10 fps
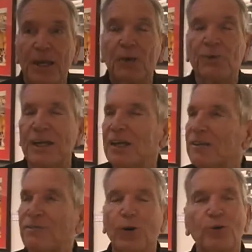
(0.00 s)
here we
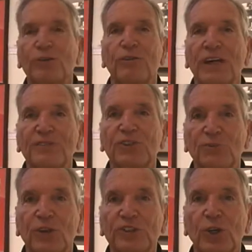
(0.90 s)
have the photographs
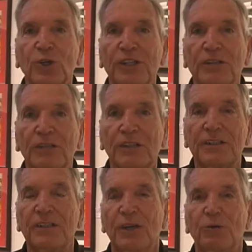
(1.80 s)
of what's going
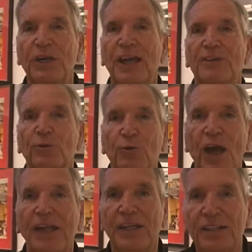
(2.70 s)
on. We have the
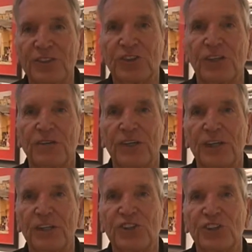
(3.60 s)
writings of the
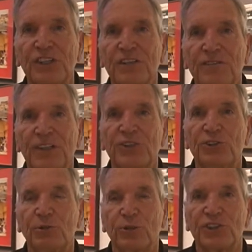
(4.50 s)
various
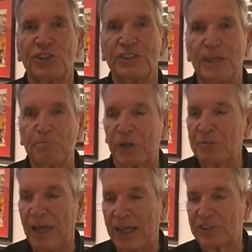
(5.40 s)
individuals, the
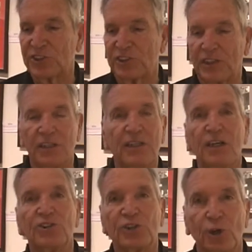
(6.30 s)
diplomats, the
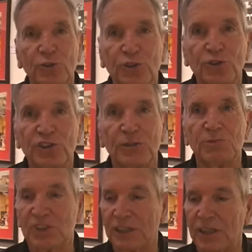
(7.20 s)
soldiers
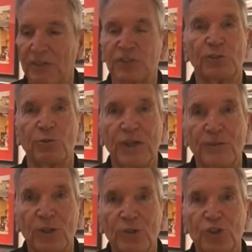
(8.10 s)
themselves, the
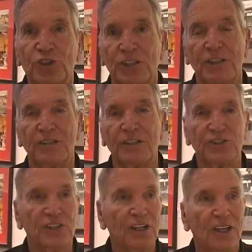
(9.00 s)

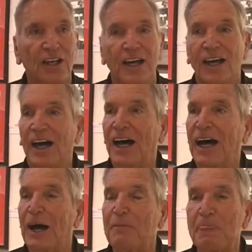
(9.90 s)
revolutionaries.
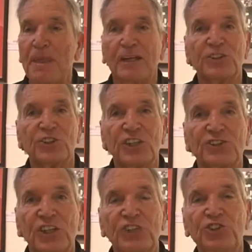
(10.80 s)
Uh,
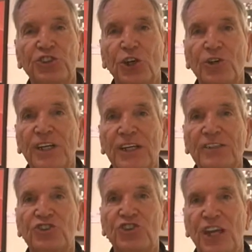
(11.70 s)
such a churning,